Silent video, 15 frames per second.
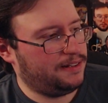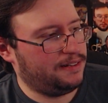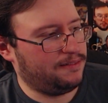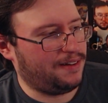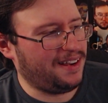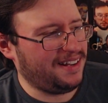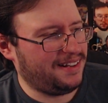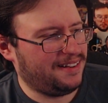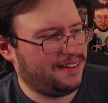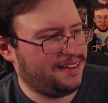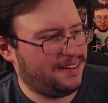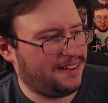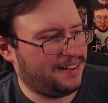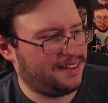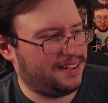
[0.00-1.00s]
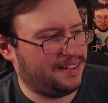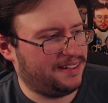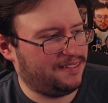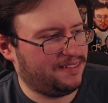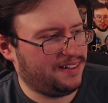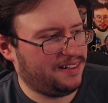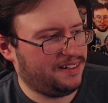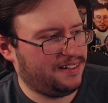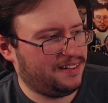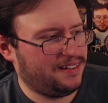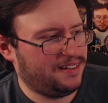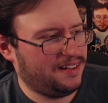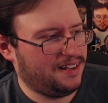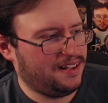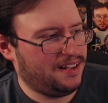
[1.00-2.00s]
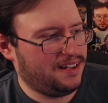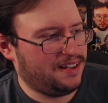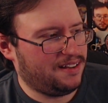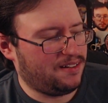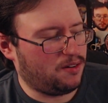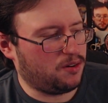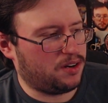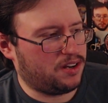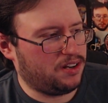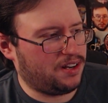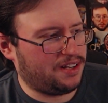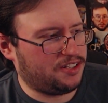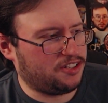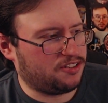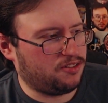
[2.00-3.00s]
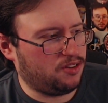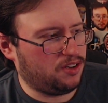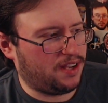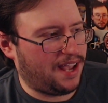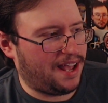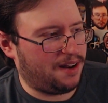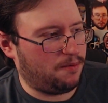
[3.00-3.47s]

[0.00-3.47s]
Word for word: Right? I did, right? Or could I just look at it